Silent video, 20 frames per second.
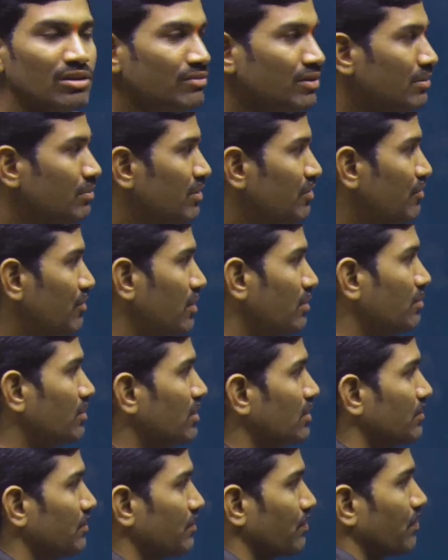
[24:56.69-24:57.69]
will be formed?
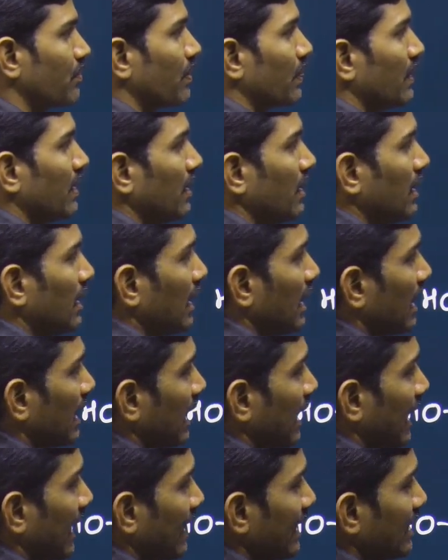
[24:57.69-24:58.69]

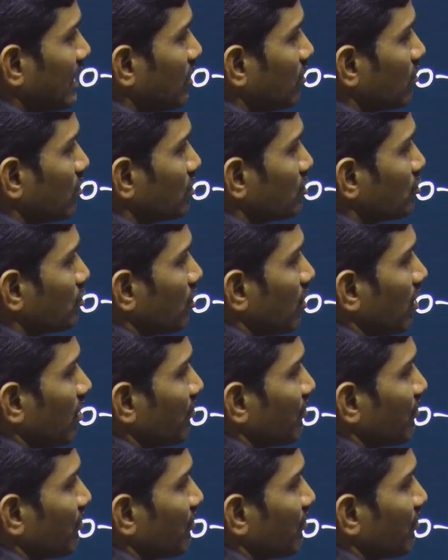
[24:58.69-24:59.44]
Hydrogen of